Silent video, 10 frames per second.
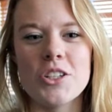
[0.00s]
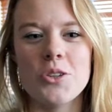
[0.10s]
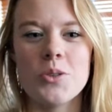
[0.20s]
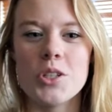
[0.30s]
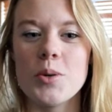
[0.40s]

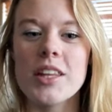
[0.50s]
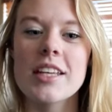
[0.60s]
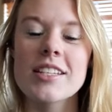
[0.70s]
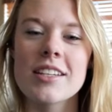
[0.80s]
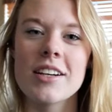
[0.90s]
to do it
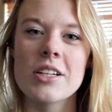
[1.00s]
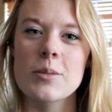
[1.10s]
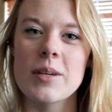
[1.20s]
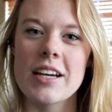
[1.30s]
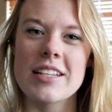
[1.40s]
this year
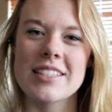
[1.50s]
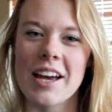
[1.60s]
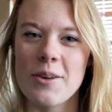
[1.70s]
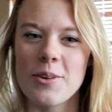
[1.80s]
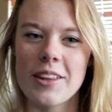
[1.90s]
just because
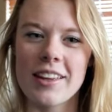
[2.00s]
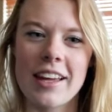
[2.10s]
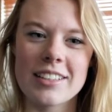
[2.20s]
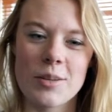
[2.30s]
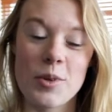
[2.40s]
I really
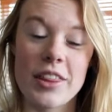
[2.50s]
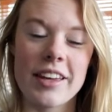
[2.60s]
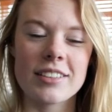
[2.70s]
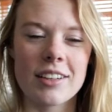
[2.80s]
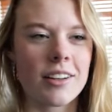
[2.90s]
like some of the
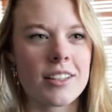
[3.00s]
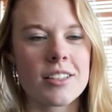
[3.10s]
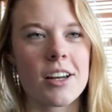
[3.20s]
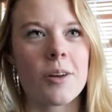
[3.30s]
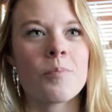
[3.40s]
things I got
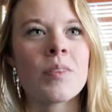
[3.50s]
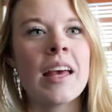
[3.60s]
this year.